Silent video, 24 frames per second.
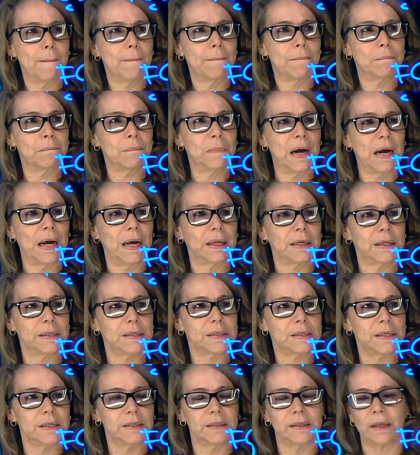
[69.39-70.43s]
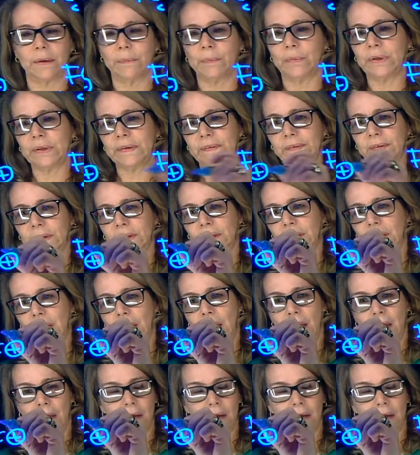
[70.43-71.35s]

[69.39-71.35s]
minus, and then we see